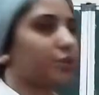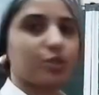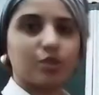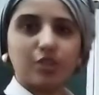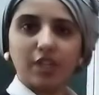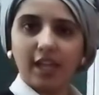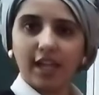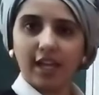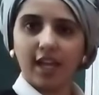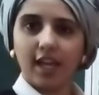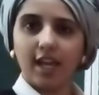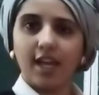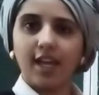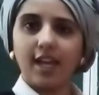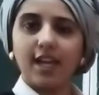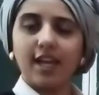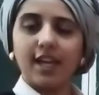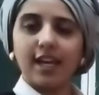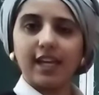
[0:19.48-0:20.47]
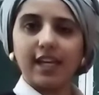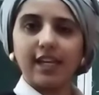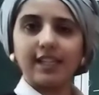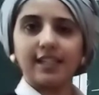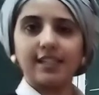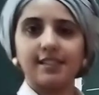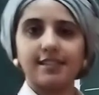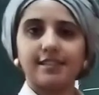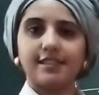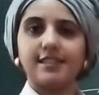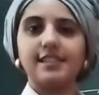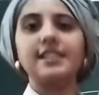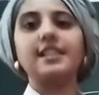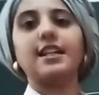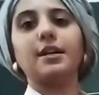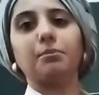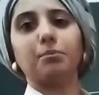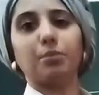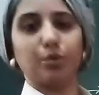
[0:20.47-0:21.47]
today is
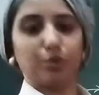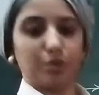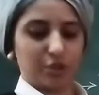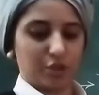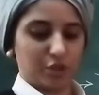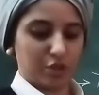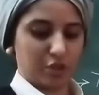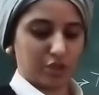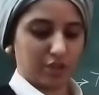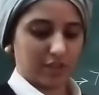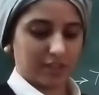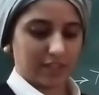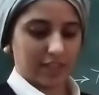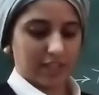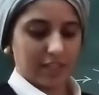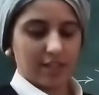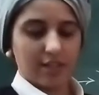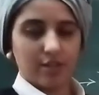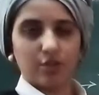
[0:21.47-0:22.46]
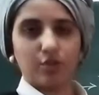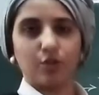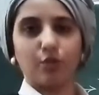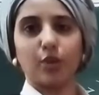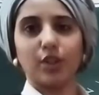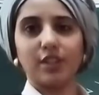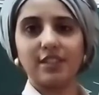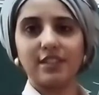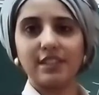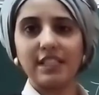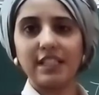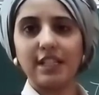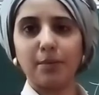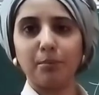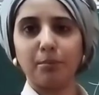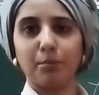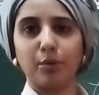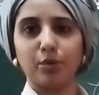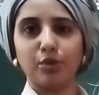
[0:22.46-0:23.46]
decomposition. So, what is
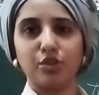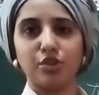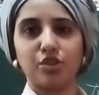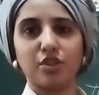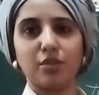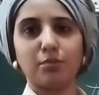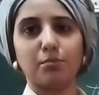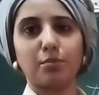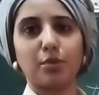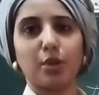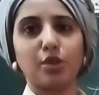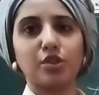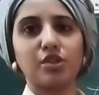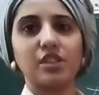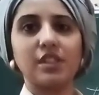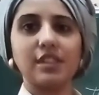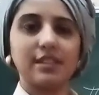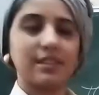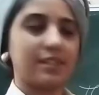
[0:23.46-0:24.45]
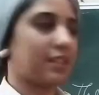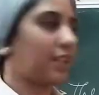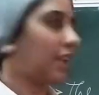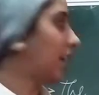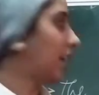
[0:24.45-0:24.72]
decomposition process?